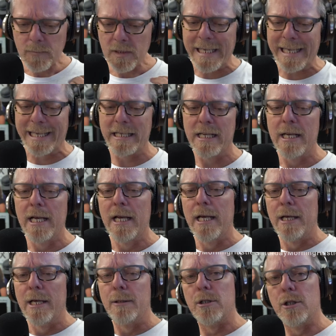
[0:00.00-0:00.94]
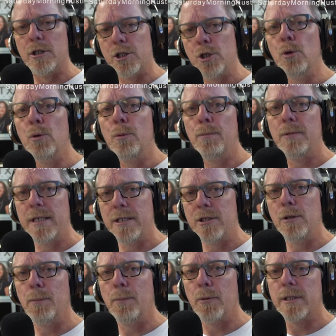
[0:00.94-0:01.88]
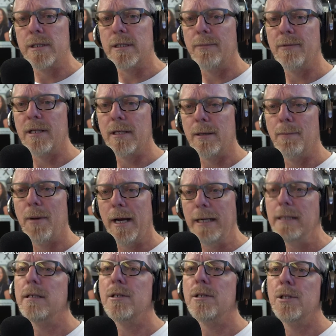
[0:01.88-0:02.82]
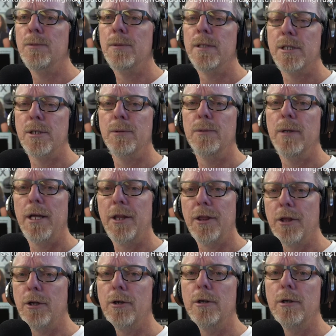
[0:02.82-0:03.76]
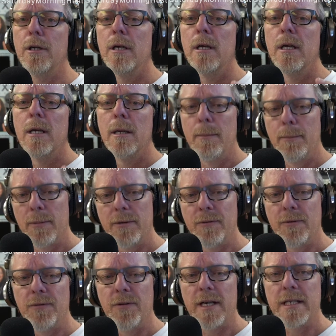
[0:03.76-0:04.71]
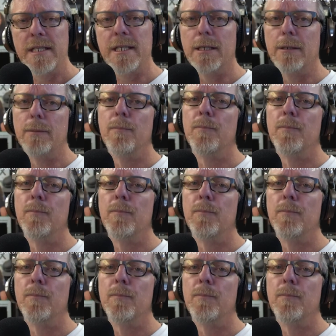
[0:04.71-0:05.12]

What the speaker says: And these 2 points, I'm going to combine these two into a third bit of advice here.